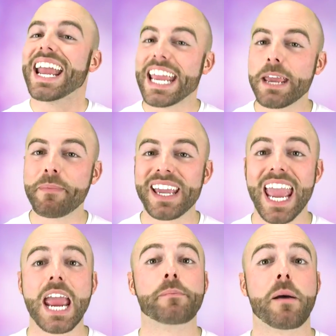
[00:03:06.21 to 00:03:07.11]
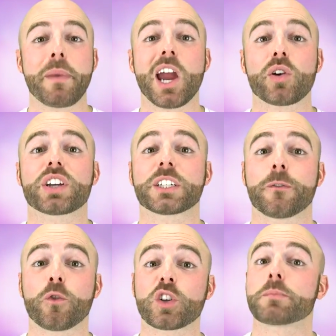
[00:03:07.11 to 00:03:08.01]
he became America's
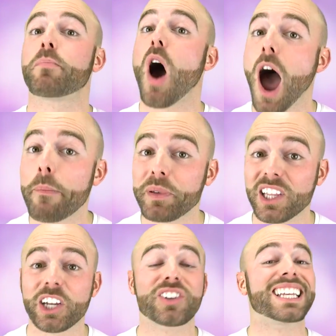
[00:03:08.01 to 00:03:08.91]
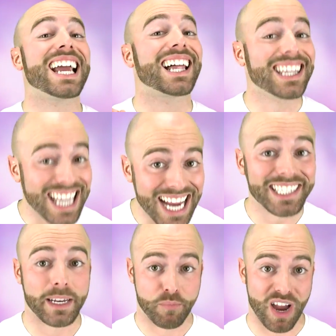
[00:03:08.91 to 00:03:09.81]
first popularly
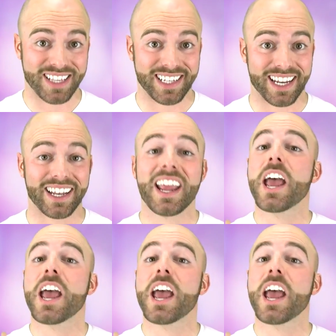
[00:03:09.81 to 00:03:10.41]
elected president,